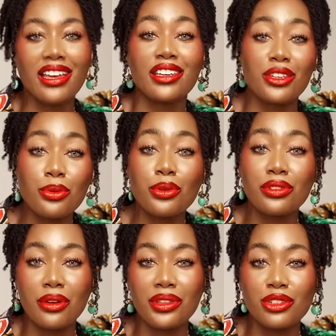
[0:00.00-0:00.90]
you will
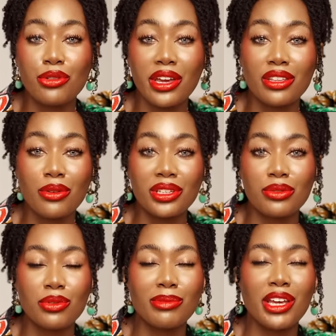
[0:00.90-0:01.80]
know that tretinoin is
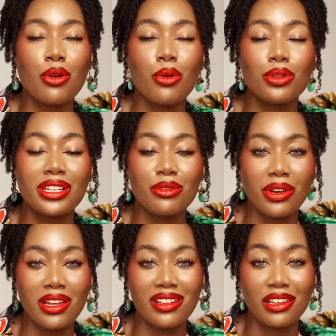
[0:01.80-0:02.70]
one of my holy
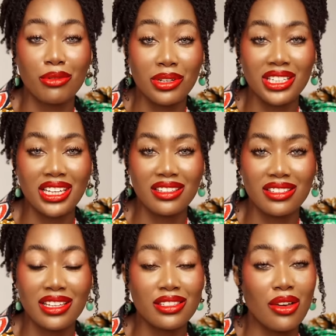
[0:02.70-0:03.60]
grail ingredients.
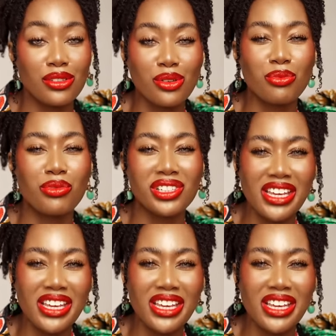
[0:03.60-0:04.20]
It's also really